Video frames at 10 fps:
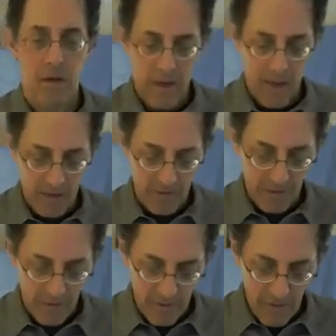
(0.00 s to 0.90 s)

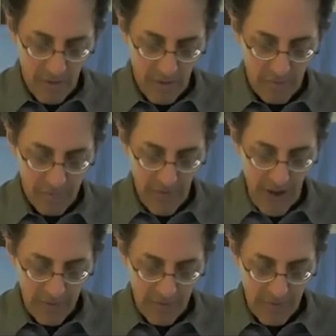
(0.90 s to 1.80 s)
And we
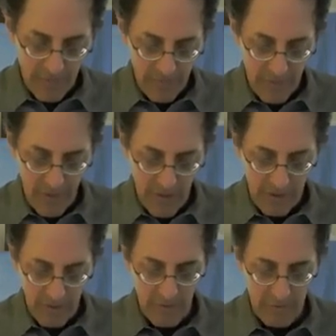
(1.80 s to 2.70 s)
found
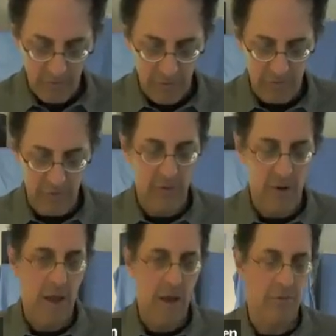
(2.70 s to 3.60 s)
that this was
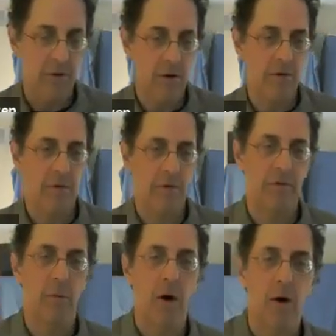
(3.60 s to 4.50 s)
very, very
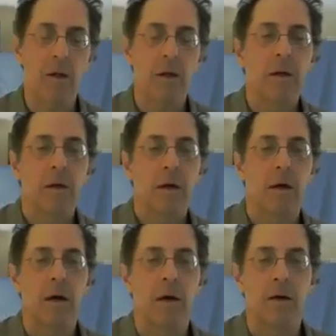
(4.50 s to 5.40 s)
small,
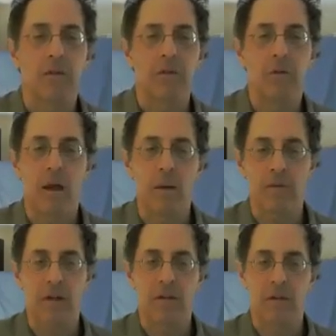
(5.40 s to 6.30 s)
2 times
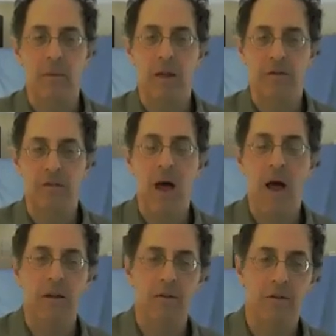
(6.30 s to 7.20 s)
10 to the minus
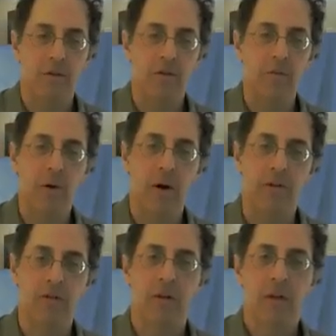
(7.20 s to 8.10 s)
9, so 2
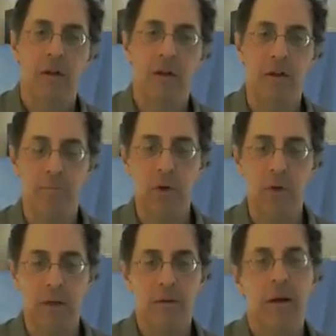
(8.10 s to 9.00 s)
parts in a
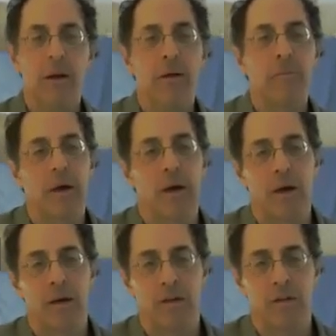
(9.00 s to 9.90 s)
billion,
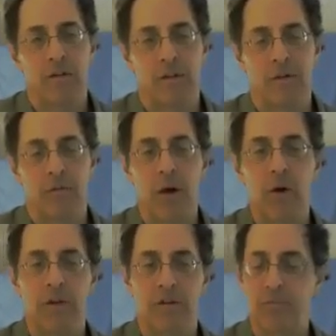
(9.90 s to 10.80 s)
is the relative